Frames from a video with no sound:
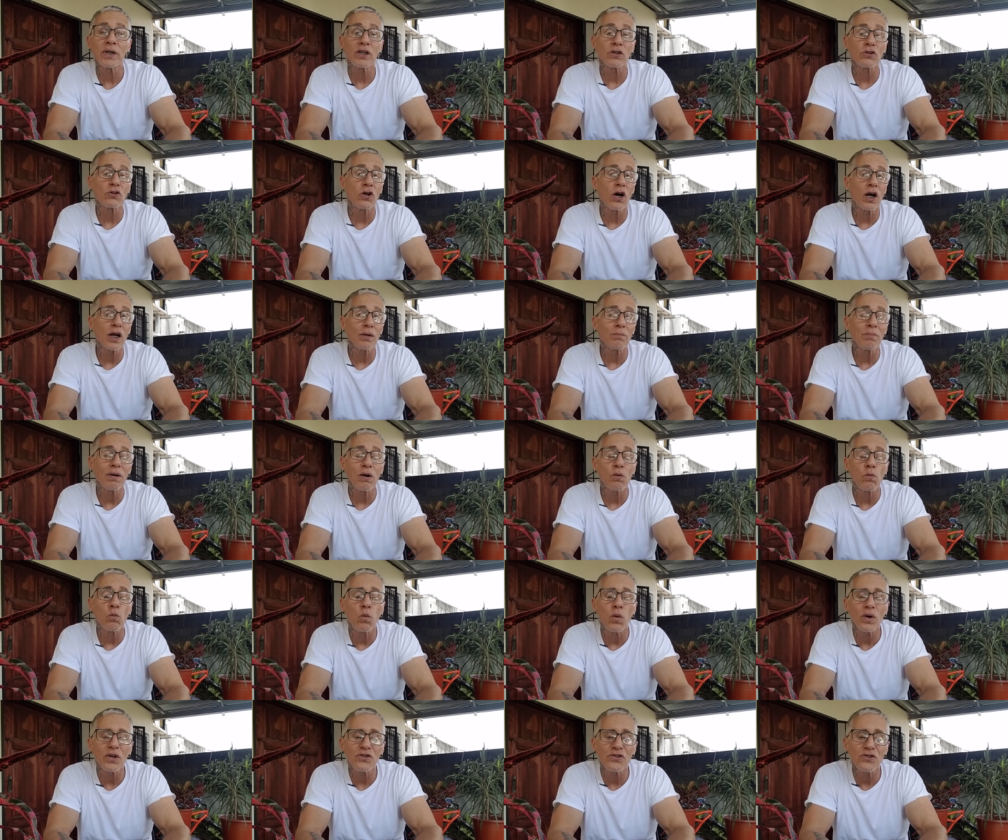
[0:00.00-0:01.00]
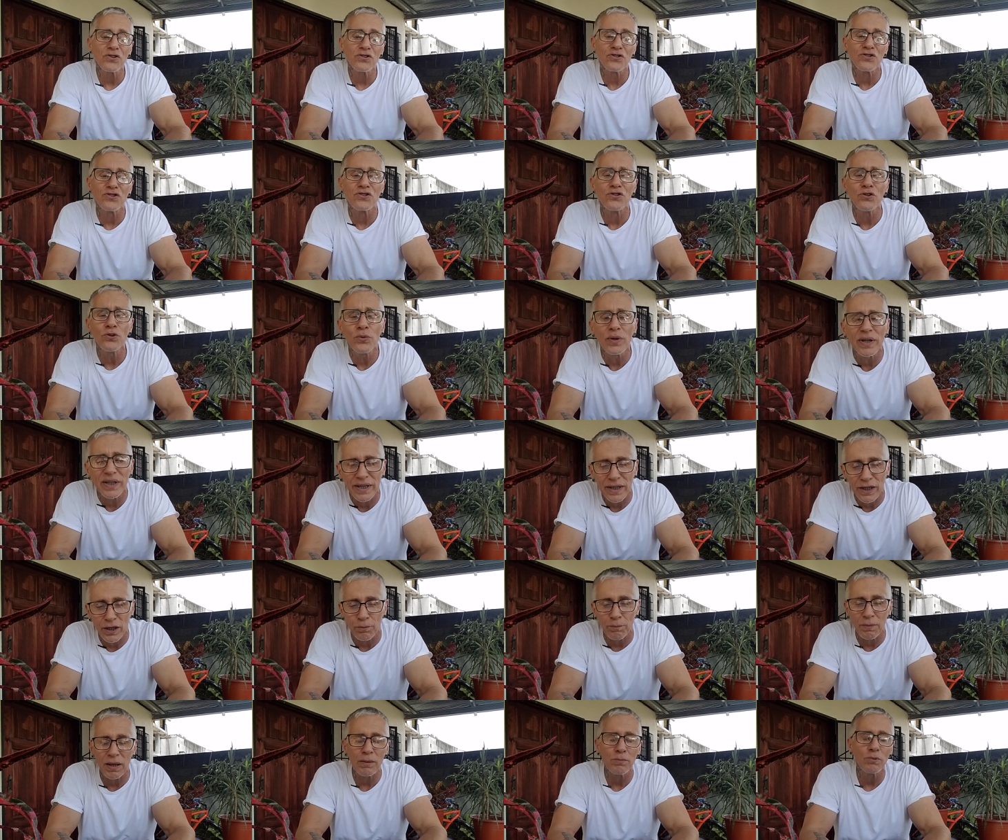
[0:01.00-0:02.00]
we could talk about what you're doing
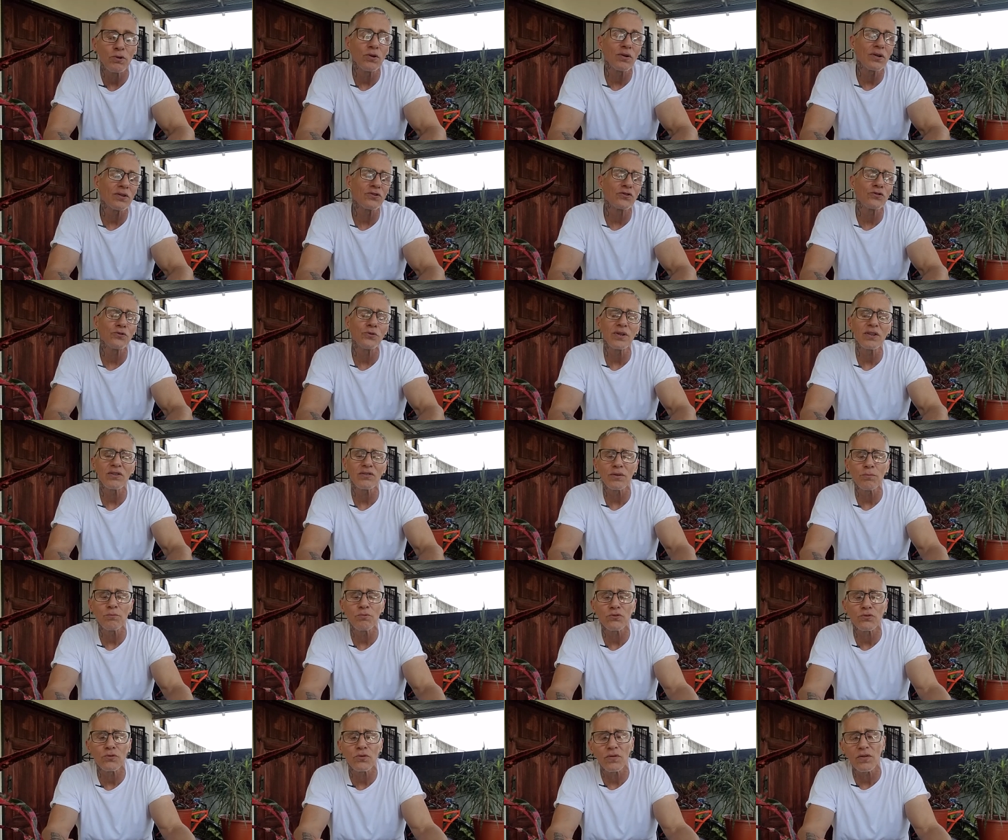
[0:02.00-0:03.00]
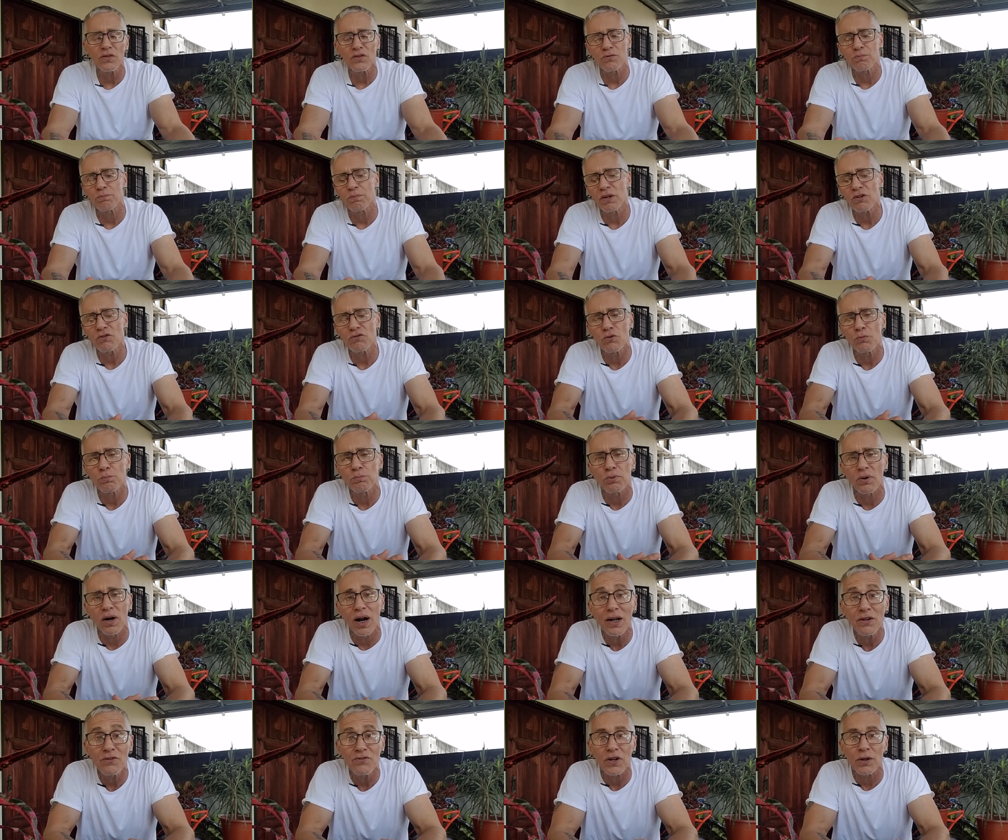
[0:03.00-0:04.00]
here. Maybe you are doing some sort of special
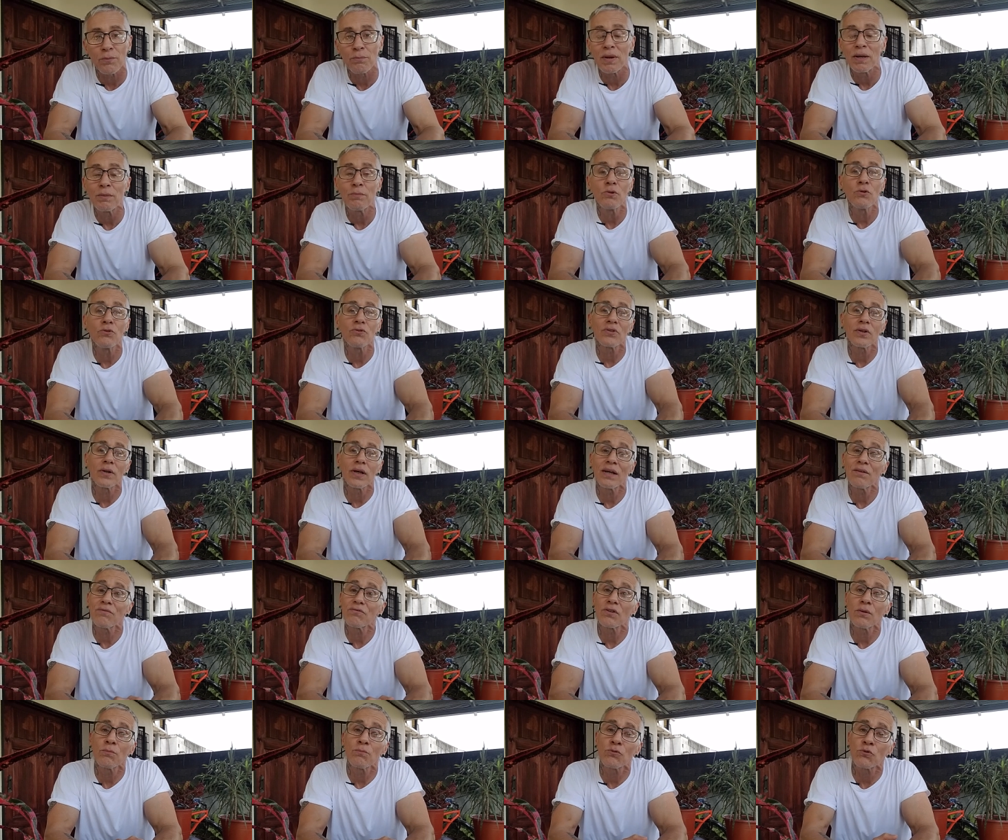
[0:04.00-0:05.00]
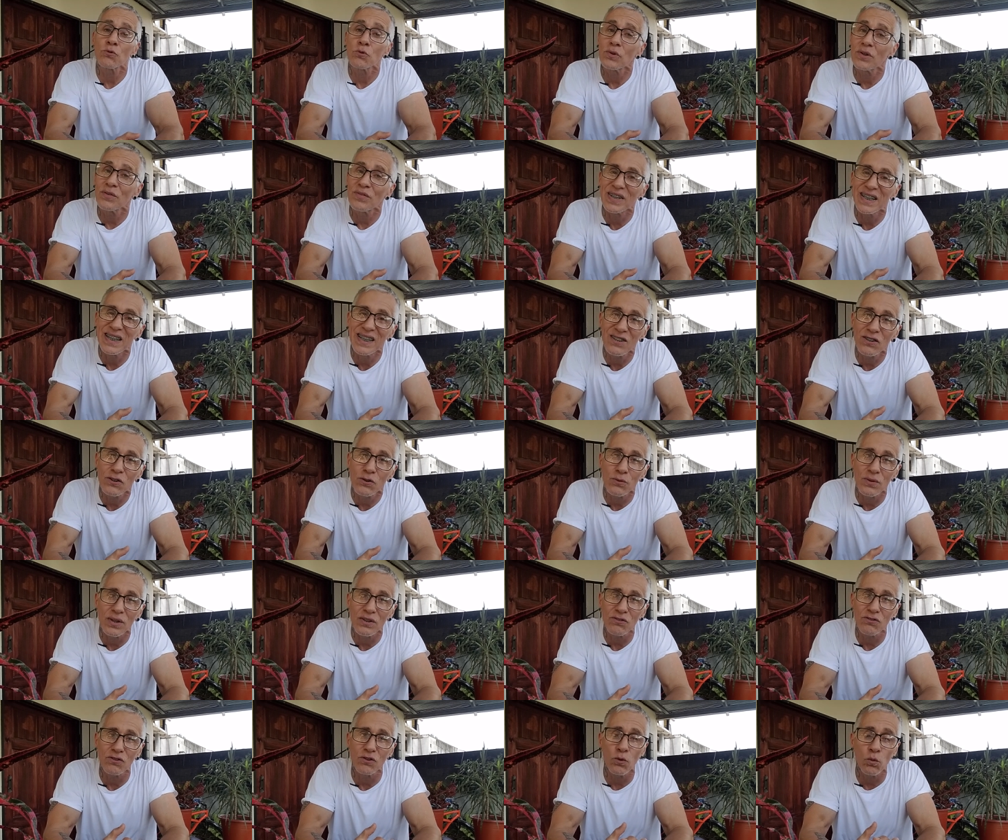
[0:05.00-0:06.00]
project. Maybe you have some sort of
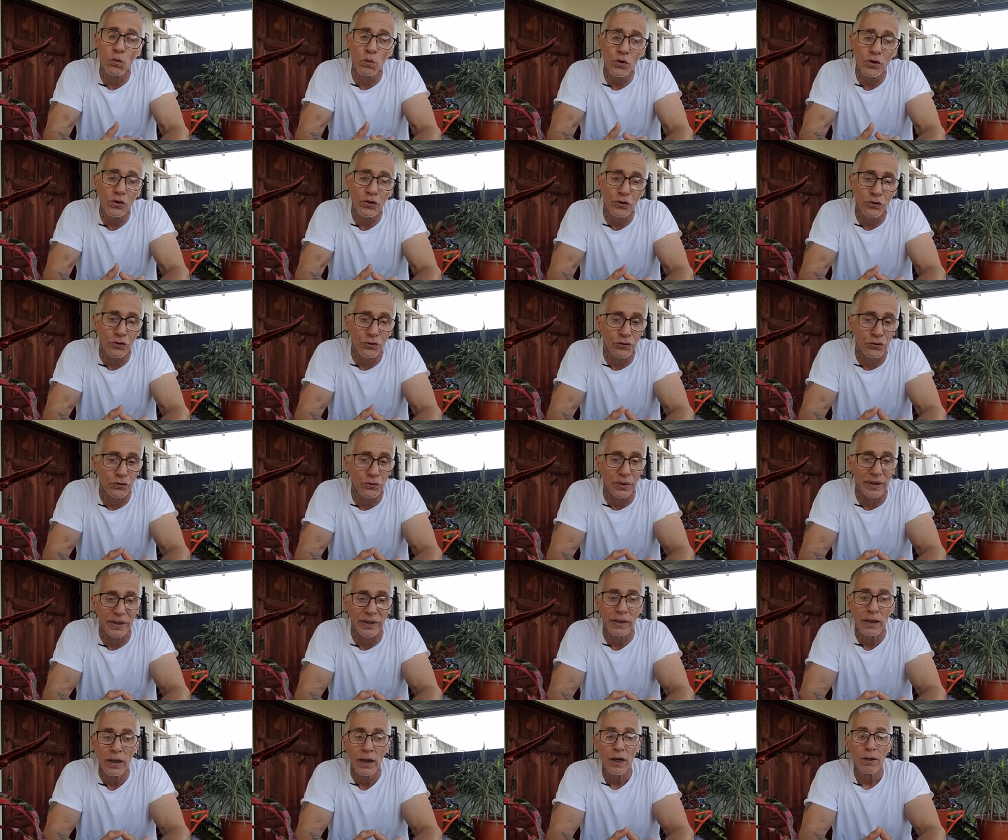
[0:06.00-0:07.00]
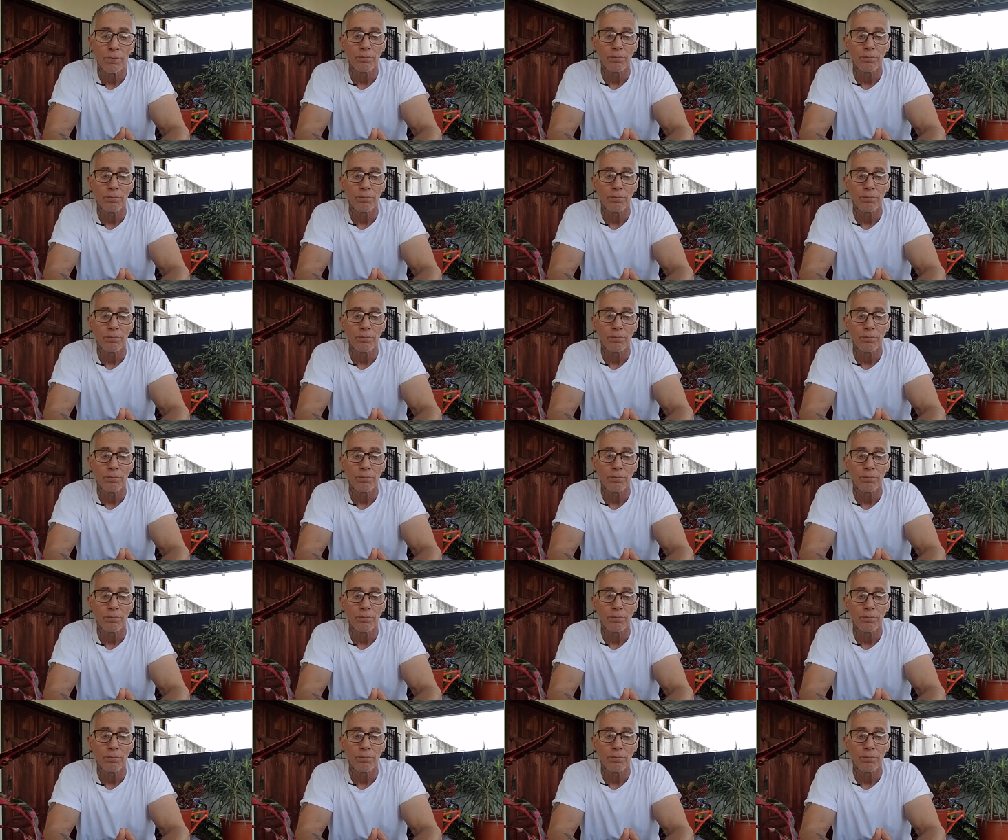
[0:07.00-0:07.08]
interesting work you're doing.